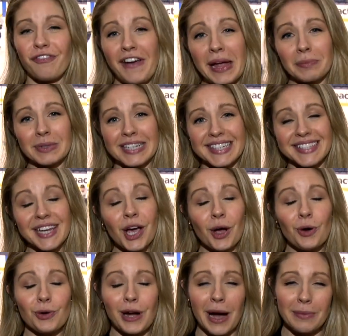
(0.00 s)
Families
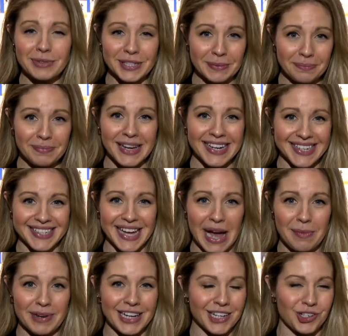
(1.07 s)
who come to meet
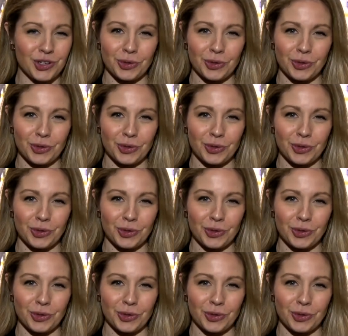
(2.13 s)
Dominic